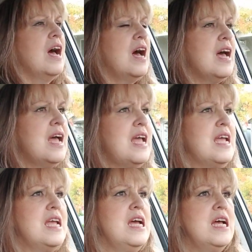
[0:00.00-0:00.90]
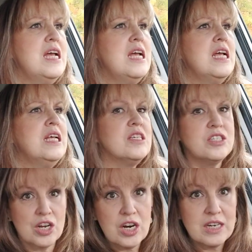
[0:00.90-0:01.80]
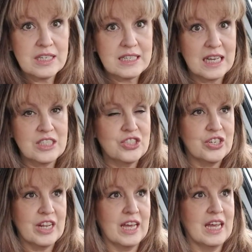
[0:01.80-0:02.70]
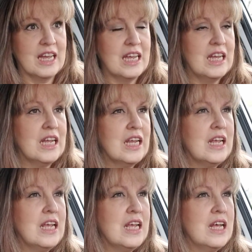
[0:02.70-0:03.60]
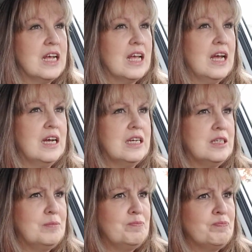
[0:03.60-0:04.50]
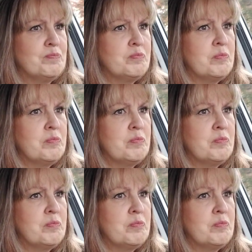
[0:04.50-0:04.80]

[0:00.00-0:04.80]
I started yesterday. Um,